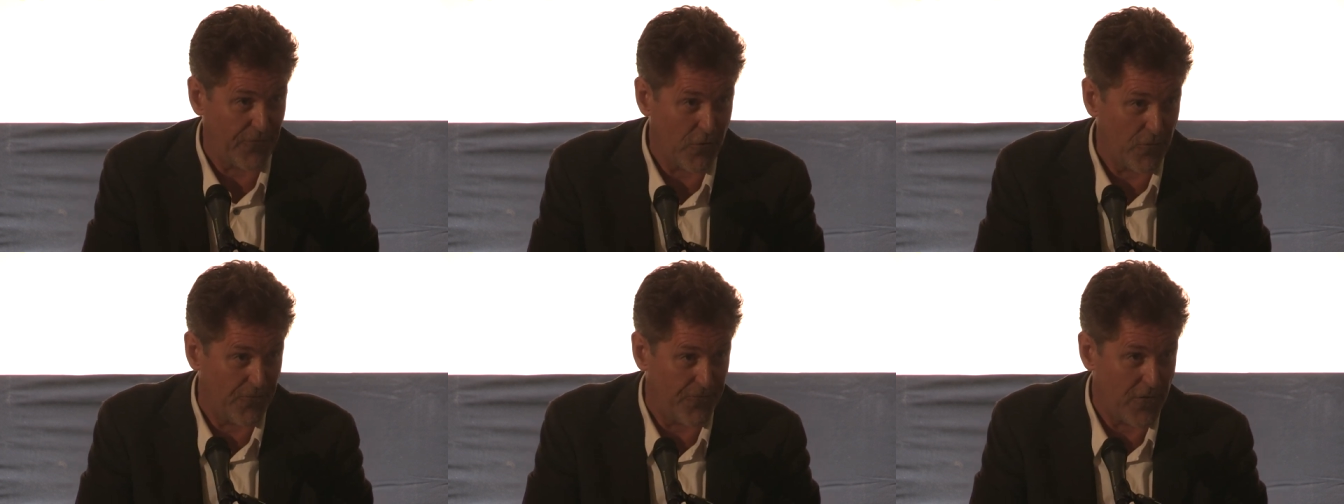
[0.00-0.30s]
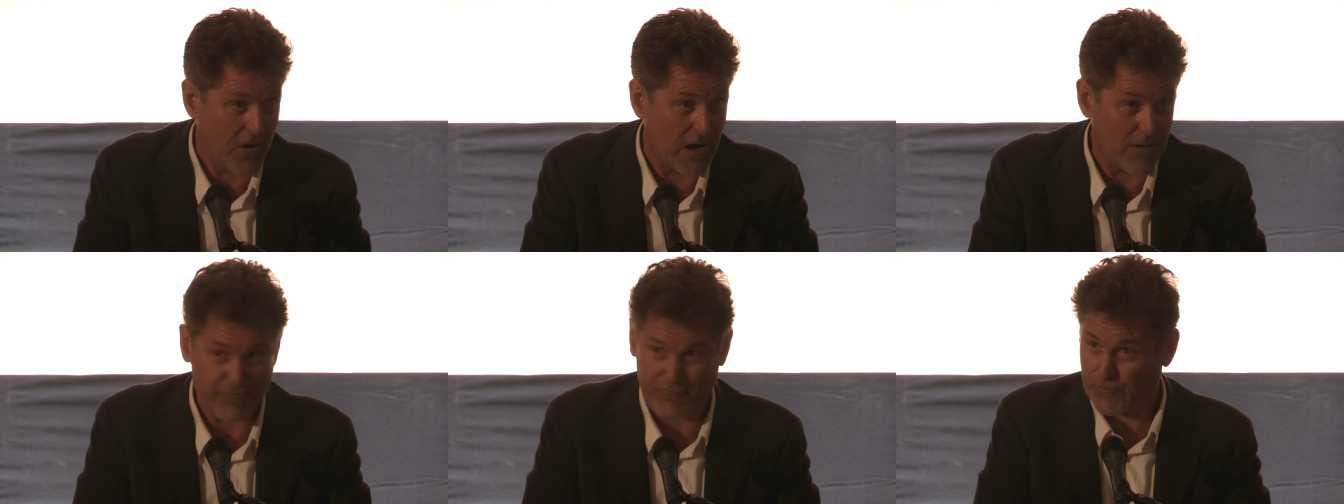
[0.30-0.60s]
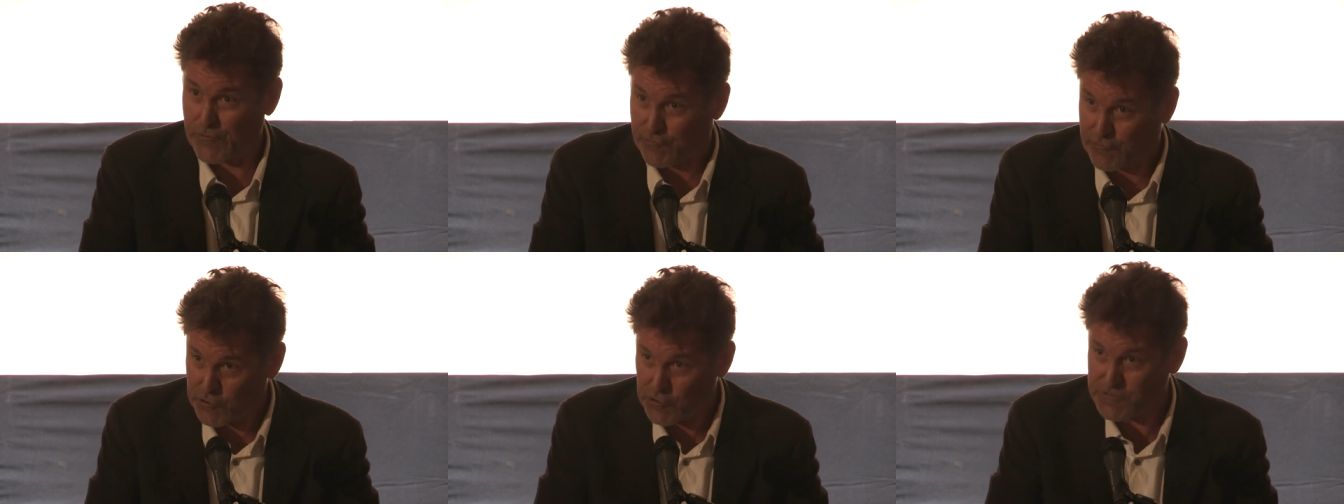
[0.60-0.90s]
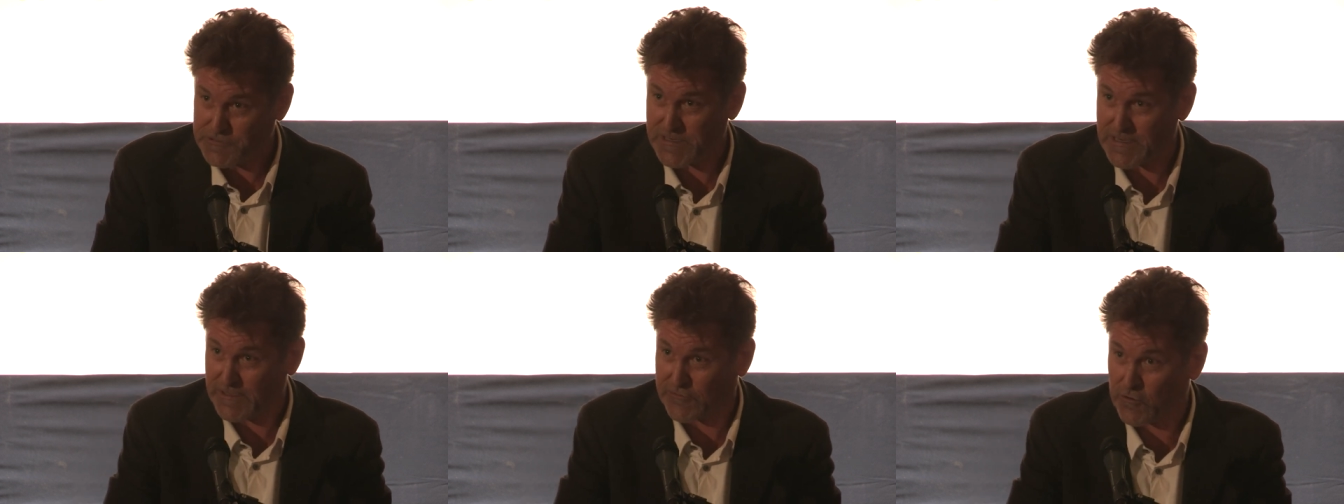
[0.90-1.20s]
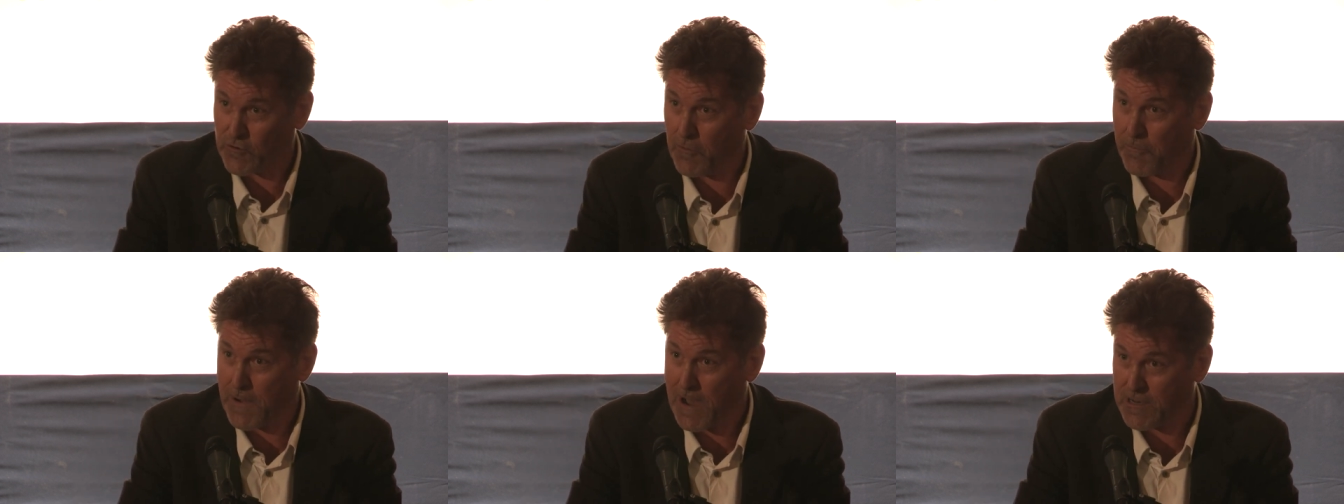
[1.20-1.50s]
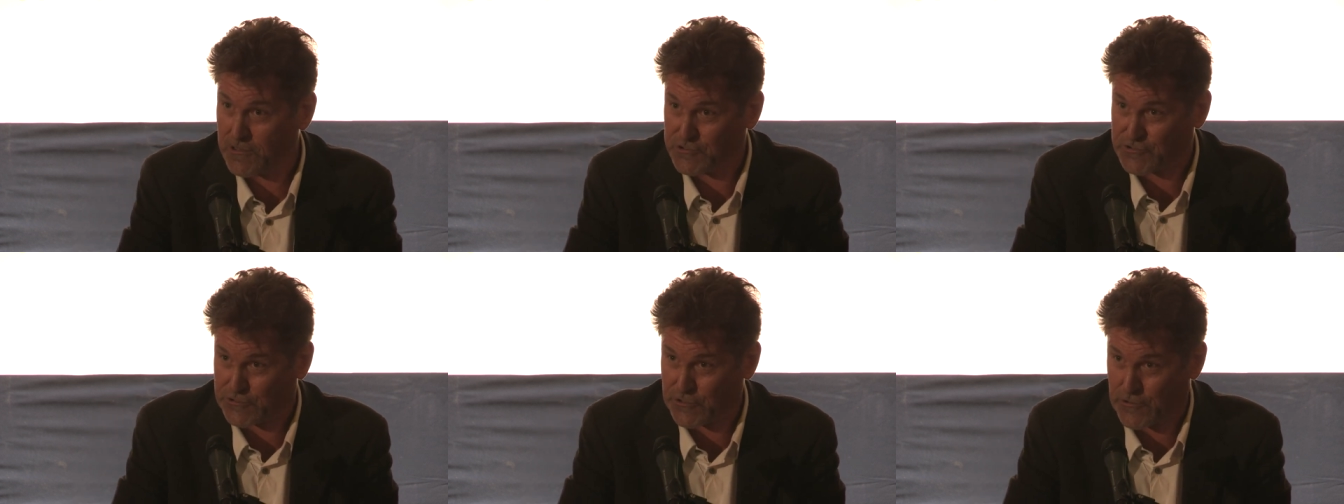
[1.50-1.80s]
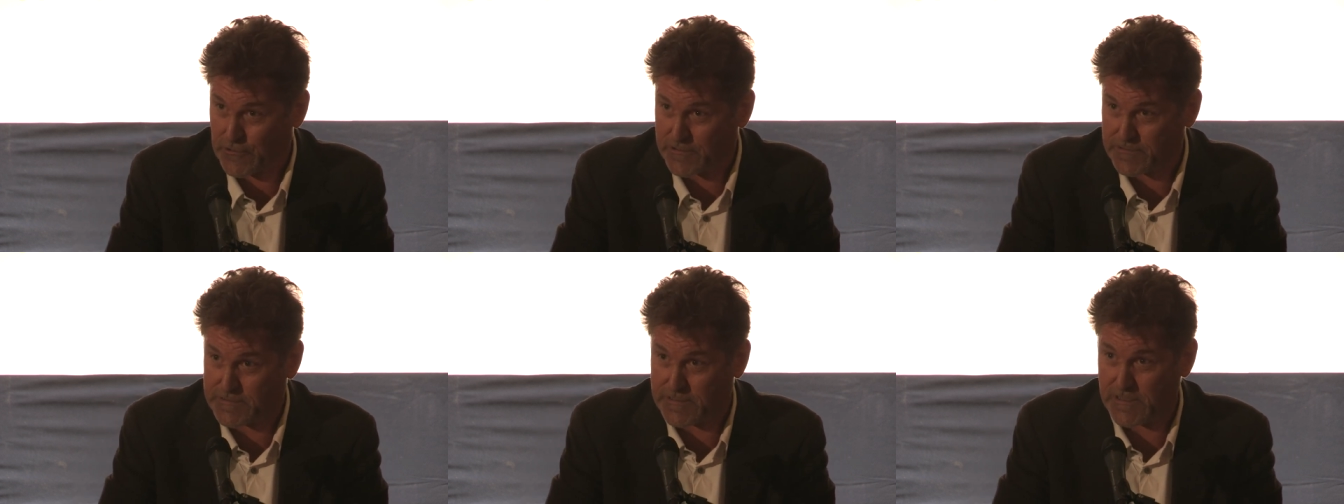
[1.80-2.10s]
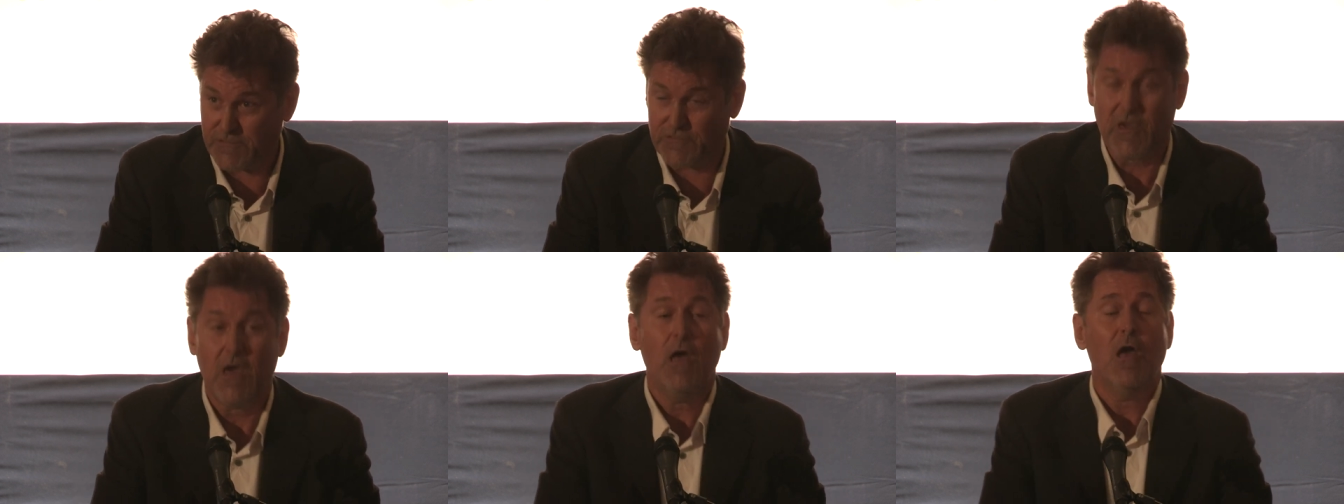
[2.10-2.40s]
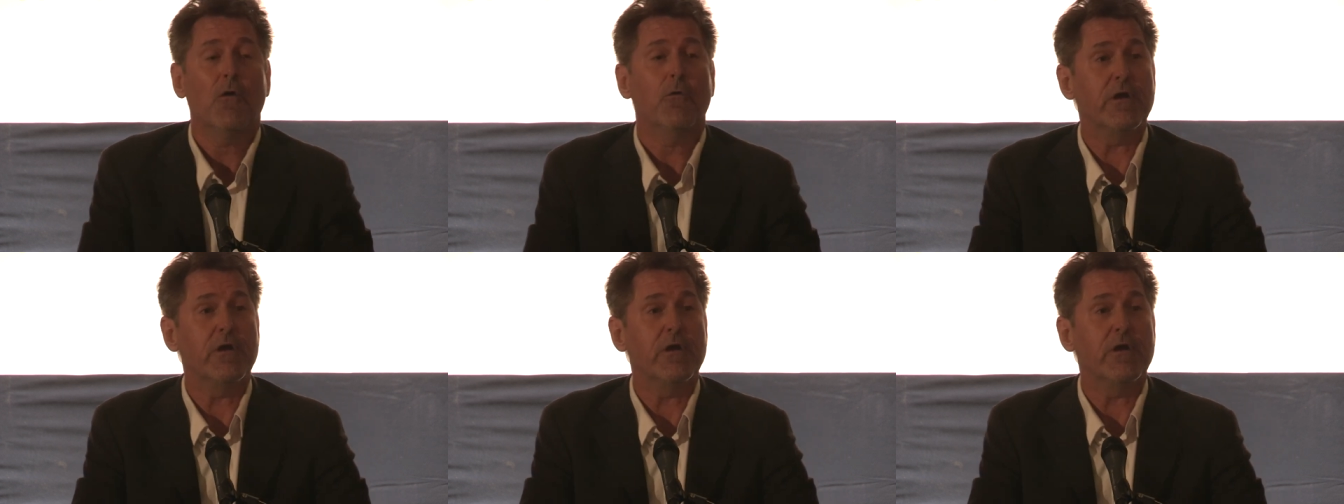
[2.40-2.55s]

fur farms. We do seek to abolish services.